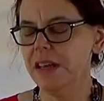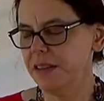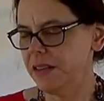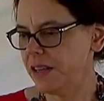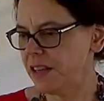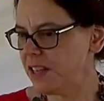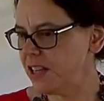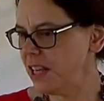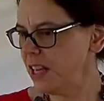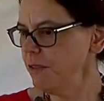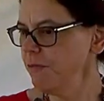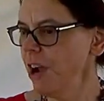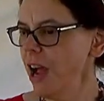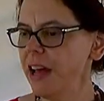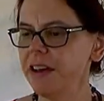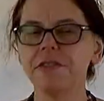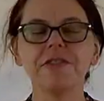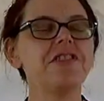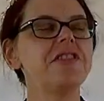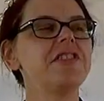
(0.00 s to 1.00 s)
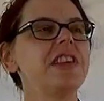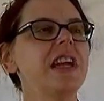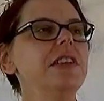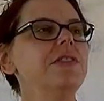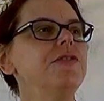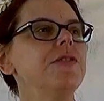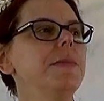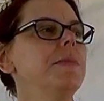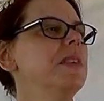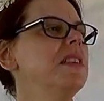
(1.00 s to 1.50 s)
The sea riders sent
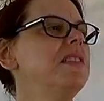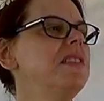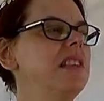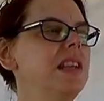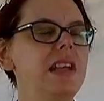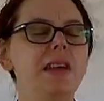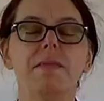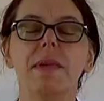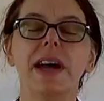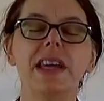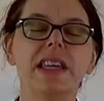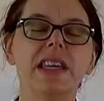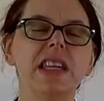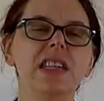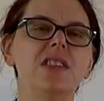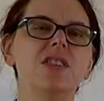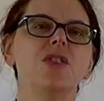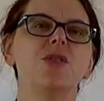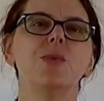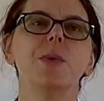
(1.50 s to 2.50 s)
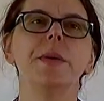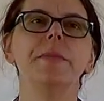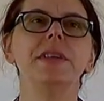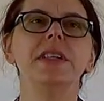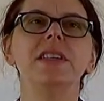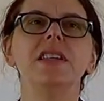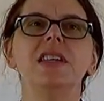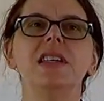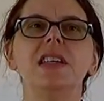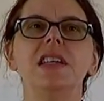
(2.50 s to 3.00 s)
from the city my
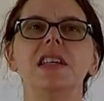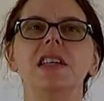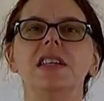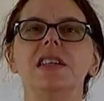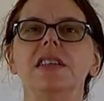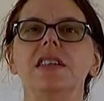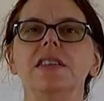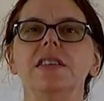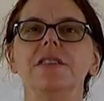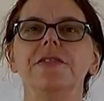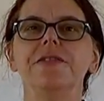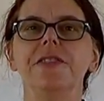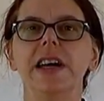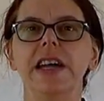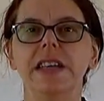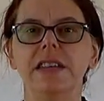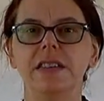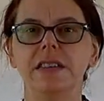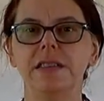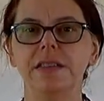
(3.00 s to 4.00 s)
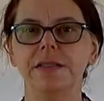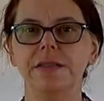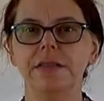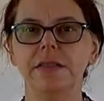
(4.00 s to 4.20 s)
kinswomen keen in the fight.